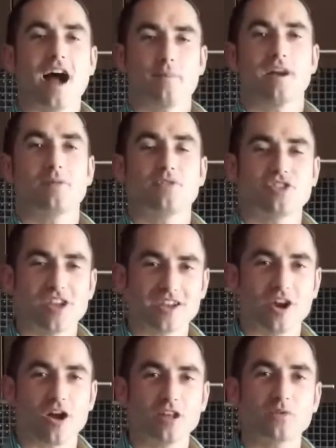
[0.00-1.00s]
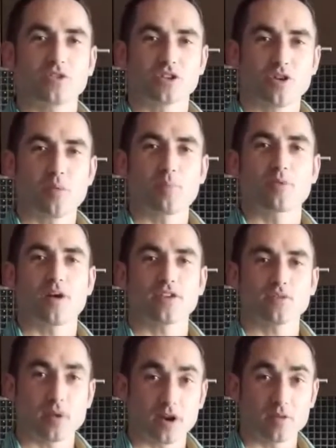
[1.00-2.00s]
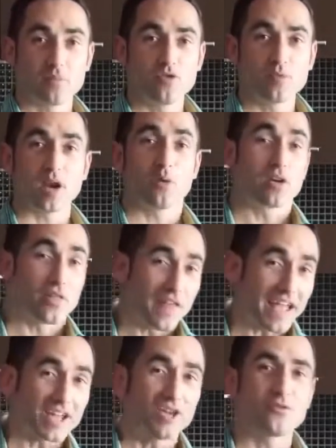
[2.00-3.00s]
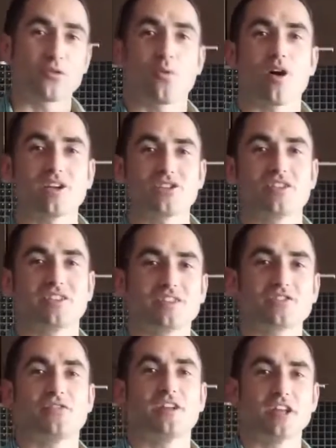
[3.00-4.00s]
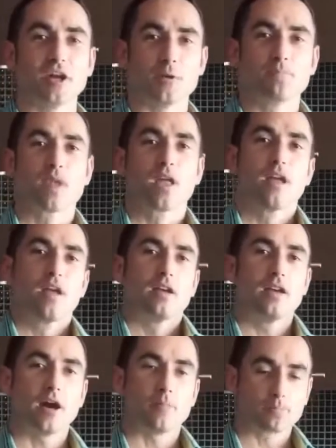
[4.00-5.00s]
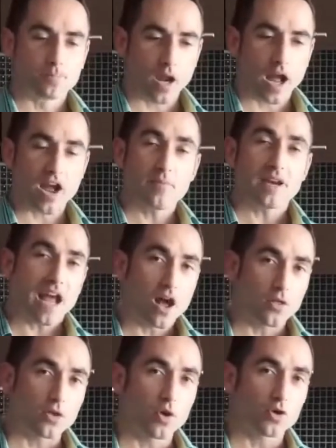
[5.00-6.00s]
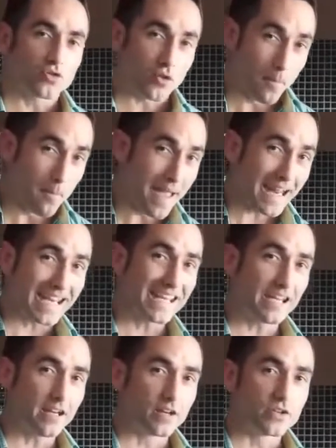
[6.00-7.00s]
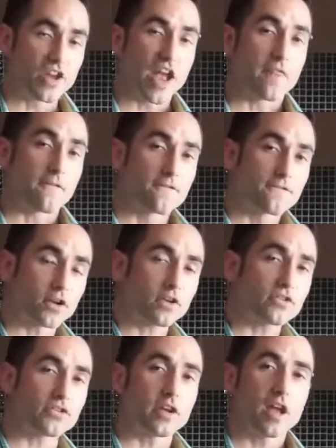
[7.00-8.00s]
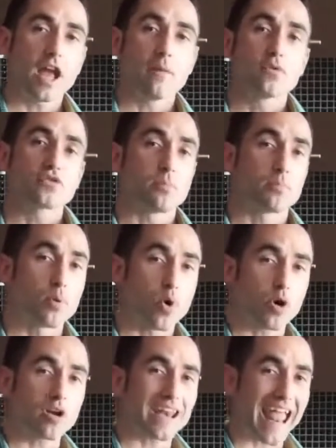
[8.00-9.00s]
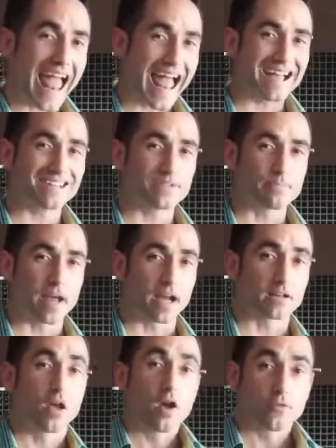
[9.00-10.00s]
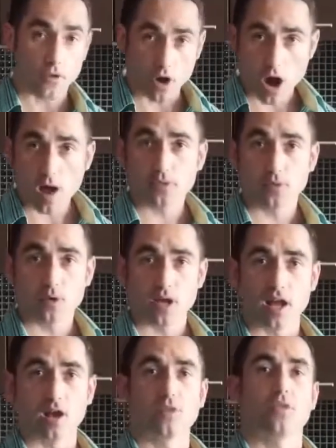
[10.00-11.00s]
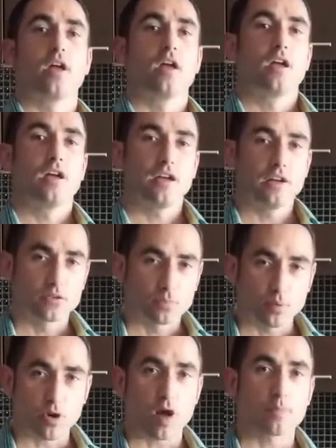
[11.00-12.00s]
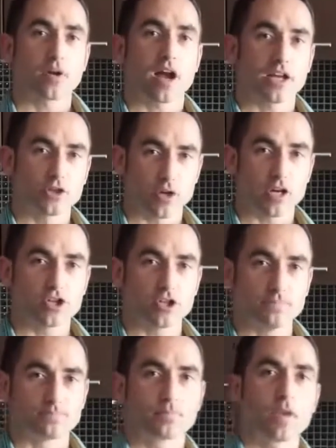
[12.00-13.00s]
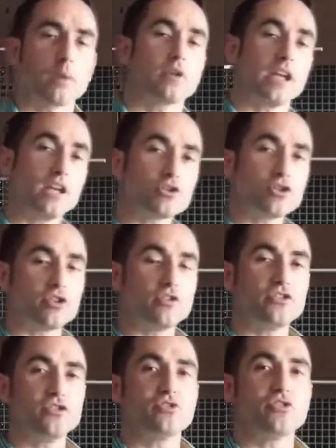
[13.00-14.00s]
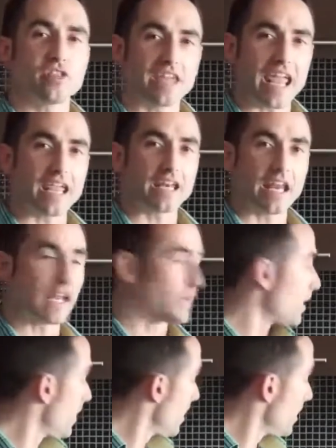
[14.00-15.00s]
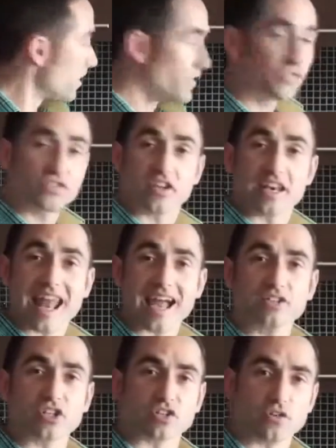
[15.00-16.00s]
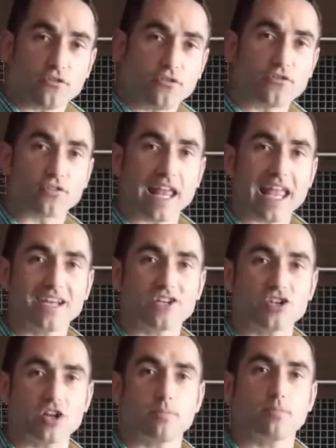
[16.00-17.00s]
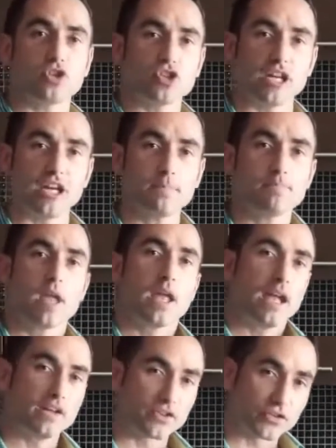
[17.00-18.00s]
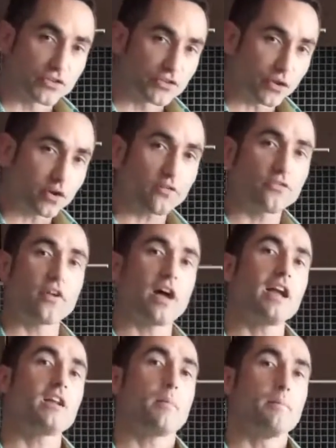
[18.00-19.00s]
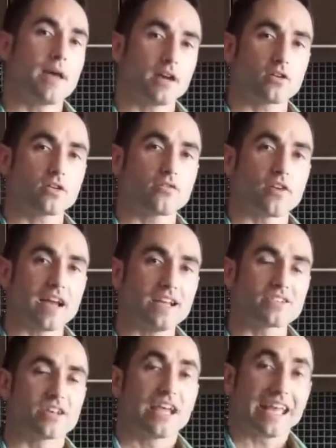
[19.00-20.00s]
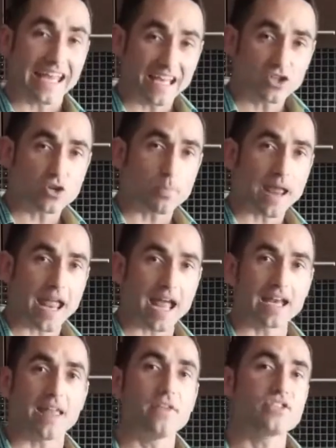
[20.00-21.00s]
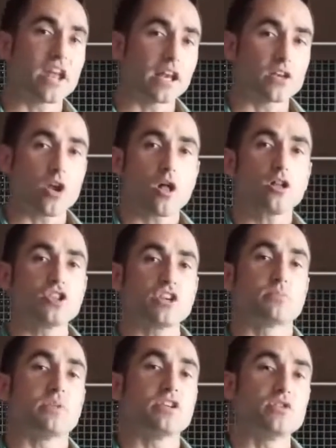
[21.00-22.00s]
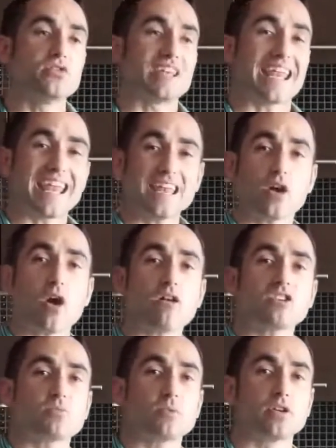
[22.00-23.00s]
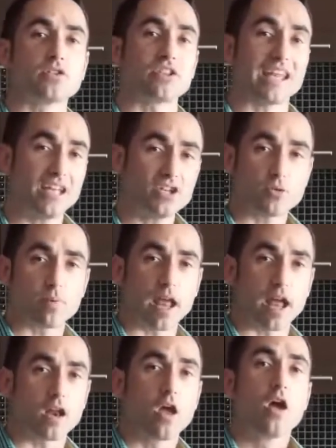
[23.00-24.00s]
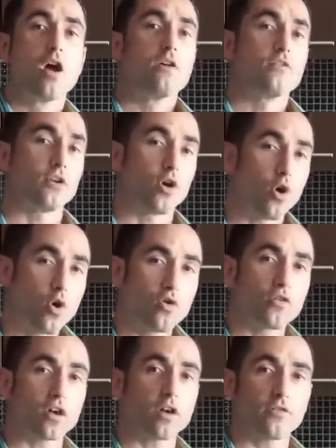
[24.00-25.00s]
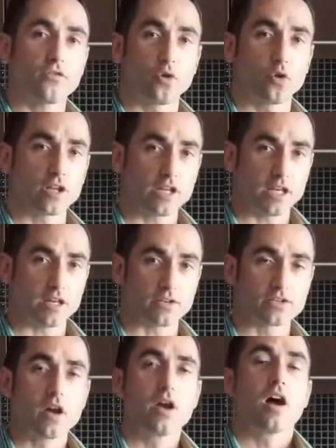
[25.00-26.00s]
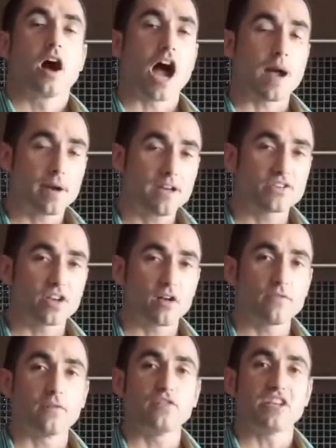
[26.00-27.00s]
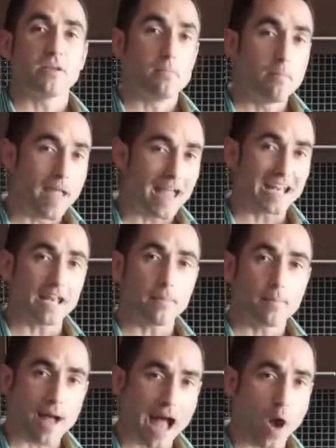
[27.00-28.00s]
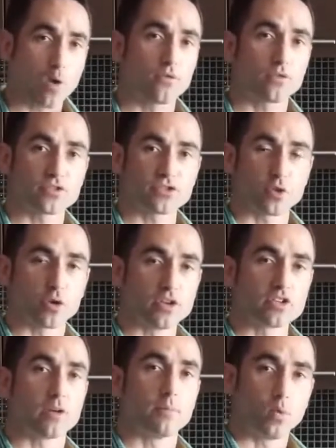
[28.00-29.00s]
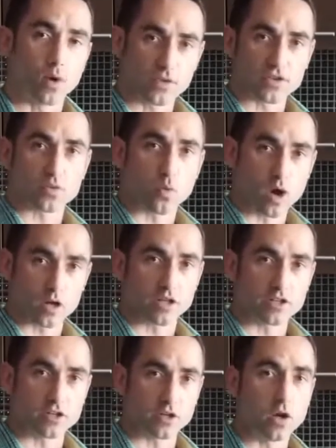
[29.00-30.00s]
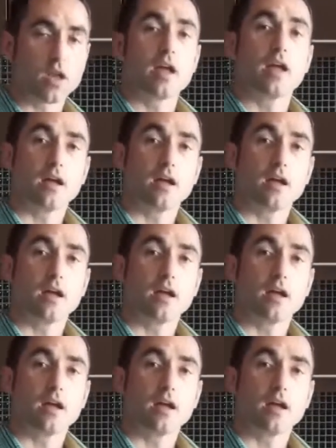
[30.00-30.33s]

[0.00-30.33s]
Hi, my name is Shane Carlin with the Global Prosperity Movement. I want to thank you for watching this video. Now, I've been a health coach for many years, and the first and most important aspect for optimal health is proper hydration. I'm going to introduce you to the Kangen. This is a Nagic's flagship machine. It's a certified medical device in Japan, and this technology has been used in hospitals in Japan for over 40 years. I myself have seen many powerful stories about what this water can do.